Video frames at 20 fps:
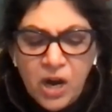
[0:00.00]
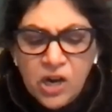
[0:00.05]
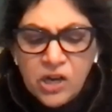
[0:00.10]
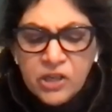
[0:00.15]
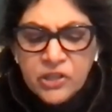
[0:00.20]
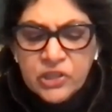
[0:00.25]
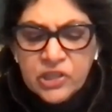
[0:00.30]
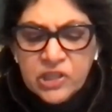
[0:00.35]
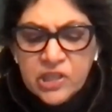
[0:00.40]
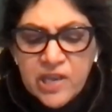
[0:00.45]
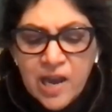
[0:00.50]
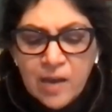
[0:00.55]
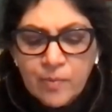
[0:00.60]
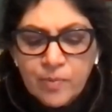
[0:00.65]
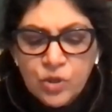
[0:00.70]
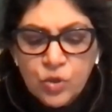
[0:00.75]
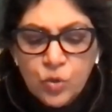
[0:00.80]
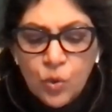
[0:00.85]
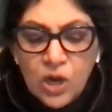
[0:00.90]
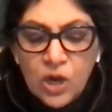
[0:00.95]
past the
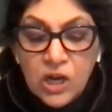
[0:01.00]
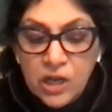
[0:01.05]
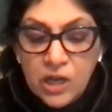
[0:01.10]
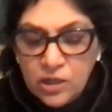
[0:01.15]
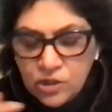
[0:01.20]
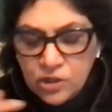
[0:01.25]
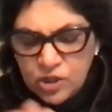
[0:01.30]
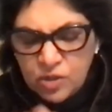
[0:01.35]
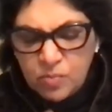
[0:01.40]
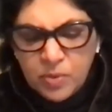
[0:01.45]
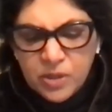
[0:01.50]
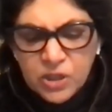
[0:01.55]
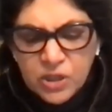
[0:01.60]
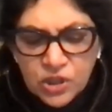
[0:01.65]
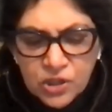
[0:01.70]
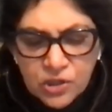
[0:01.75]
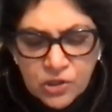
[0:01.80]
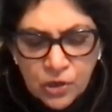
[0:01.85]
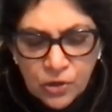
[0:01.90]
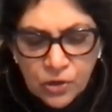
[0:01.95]
abattoir, she
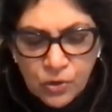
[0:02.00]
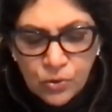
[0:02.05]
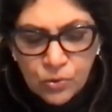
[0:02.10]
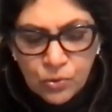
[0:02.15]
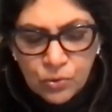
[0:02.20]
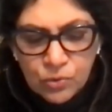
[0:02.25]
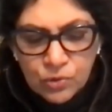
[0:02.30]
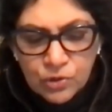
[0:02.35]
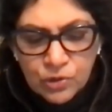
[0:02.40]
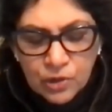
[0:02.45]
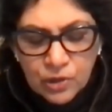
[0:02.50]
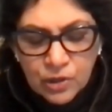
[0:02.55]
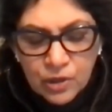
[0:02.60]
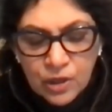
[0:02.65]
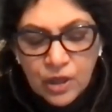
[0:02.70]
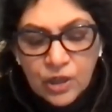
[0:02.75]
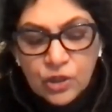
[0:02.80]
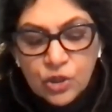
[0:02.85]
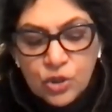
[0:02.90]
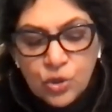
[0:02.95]
pinches her nose,
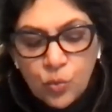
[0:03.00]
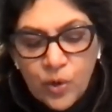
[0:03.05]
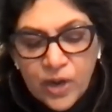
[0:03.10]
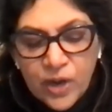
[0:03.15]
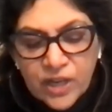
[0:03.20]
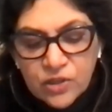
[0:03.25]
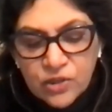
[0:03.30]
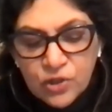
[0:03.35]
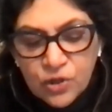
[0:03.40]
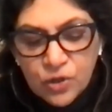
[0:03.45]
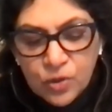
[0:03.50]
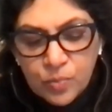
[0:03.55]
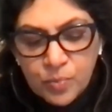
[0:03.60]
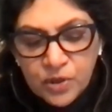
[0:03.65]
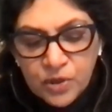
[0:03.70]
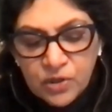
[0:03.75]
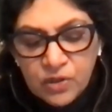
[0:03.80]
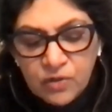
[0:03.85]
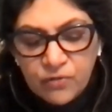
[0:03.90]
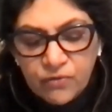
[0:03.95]
to where
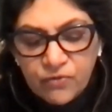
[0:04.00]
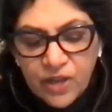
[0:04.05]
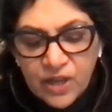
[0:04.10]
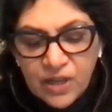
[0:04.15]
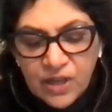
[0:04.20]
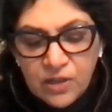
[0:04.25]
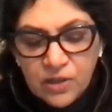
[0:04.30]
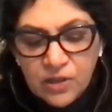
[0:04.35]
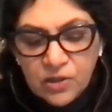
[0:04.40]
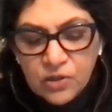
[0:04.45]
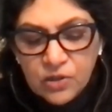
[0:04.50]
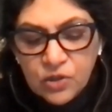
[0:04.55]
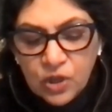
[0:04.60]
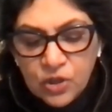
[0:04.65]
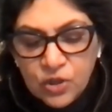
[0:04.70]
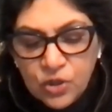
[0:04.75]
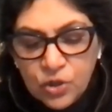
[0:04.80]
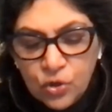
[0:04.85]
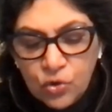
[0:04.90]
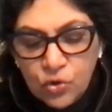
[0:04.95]
turbaned vendors
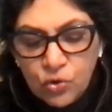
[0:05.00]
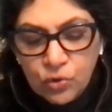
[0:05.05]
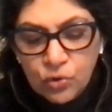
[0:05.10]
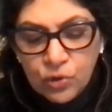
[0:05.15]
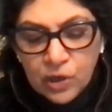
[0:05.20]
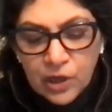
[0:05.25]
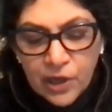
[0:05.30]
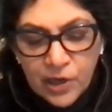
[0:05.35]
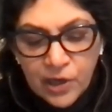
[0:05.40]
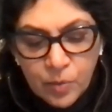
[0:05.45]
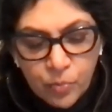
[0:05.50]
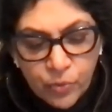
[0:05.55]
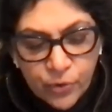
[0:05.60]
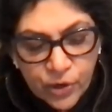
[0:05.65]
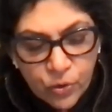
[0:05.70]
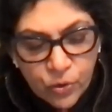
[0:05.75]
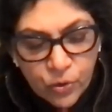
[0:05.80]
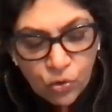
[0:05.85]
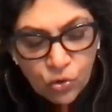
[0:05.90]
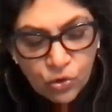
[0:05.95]
adorn
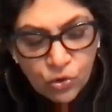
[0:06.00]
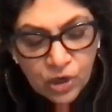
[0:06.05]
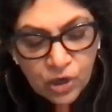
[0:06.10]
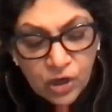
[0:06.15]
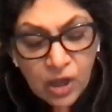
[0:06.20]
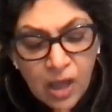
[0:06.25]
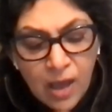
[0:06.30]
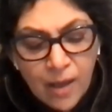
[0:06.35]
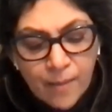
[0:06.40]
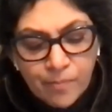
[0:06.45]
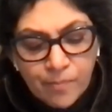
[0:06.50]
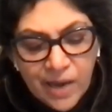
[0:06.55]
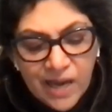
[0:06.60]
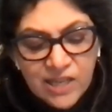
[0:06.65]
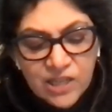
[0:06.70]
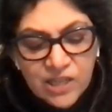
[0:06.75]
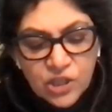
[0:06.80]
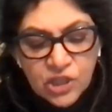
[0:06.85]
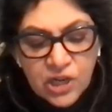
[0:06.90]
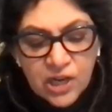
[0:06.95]
library corner,
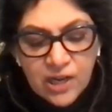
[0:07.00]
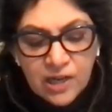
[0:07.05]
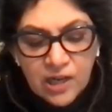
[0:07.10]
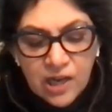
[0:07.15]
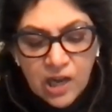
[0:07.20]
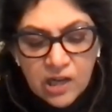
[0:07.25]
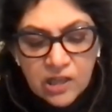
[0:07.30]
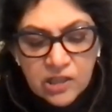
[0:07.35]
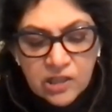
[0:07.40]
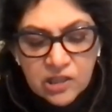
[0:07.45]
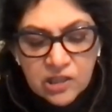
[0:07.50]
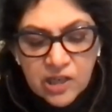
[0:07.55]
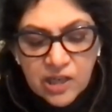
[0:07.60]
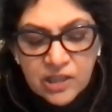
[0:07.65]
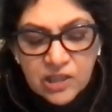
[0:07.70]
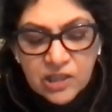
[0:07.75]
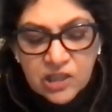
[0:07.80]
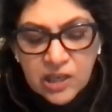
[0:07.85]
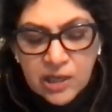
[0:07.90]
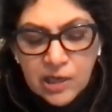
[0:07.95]
banishing last
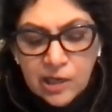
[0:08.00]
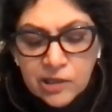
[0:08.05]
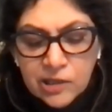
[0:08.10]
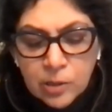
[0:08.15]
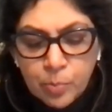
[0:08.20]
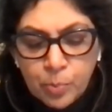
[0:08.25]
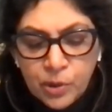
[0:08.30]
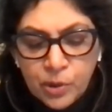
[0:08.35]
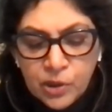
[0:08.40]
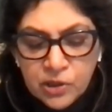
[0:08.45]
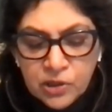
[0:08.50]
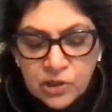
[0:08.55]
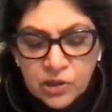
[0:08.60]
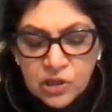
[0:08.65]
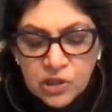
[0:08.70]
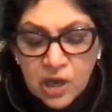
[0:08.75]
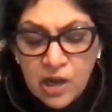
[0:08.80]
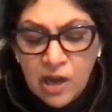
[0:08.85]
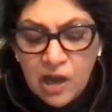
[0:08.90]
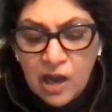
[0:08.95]
night's gutter piss